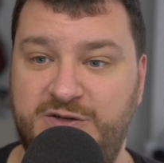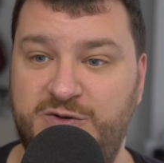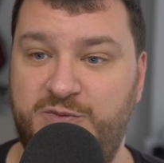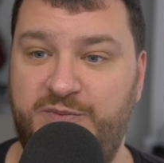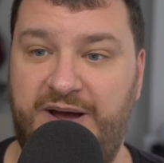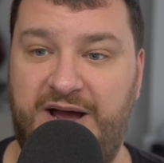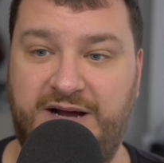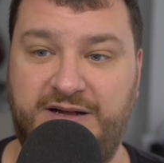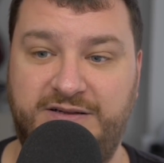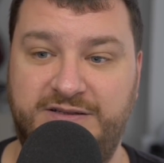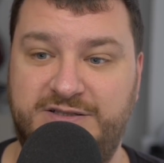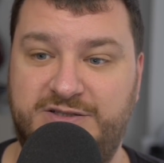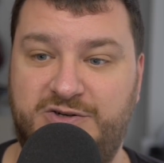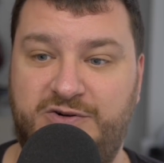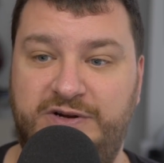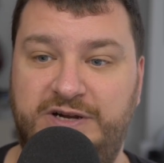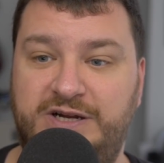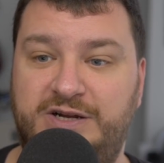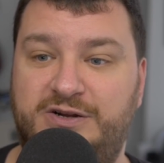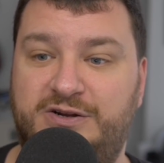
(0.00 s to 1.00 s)
new backlit
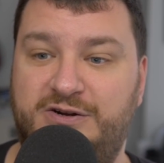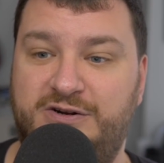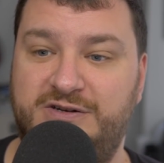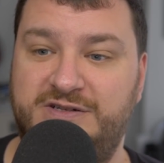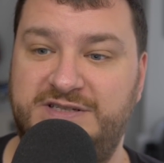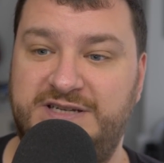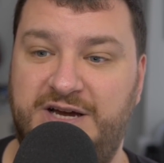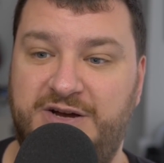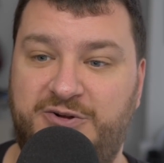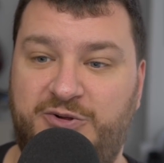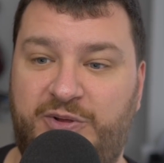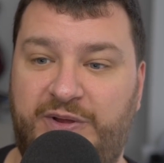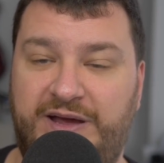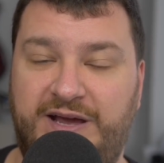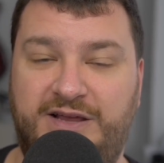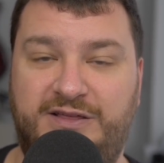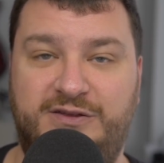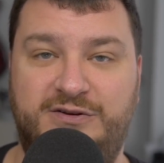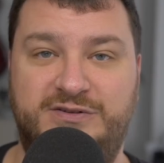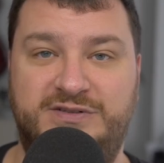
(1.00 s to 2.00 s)
screen turns out
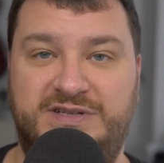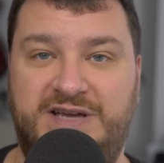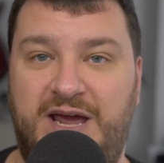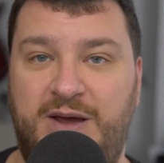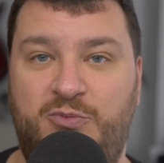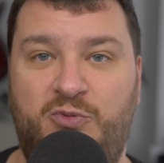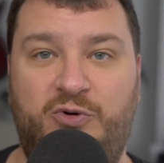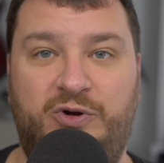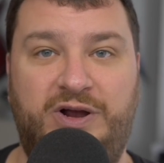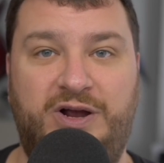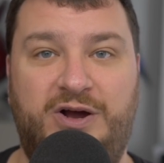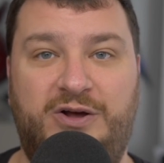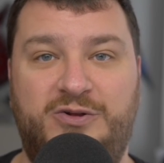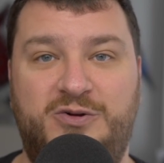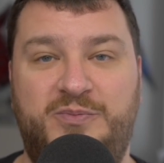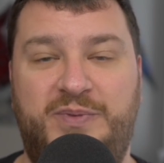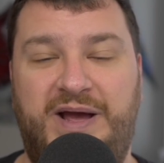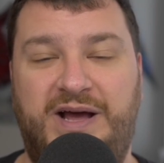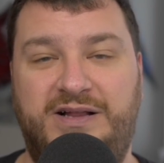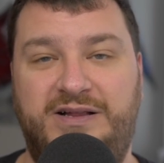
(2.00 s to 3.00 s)
like those Game Boy
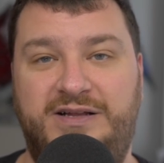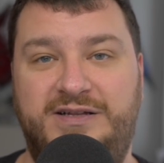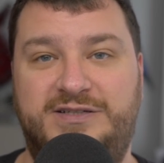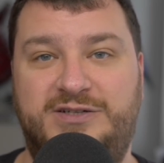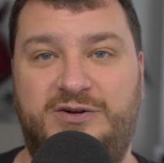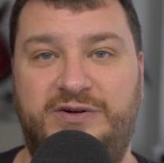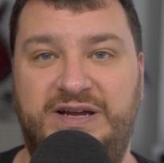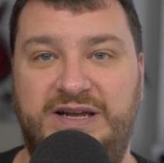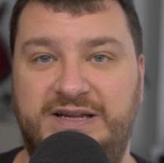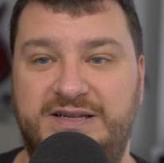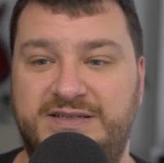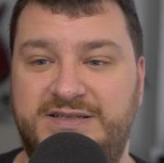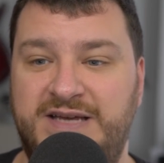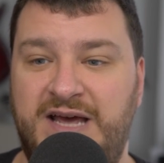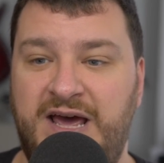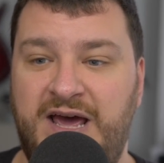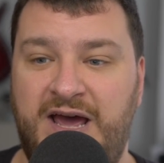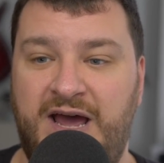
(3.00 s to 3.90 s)
Color backlit screens,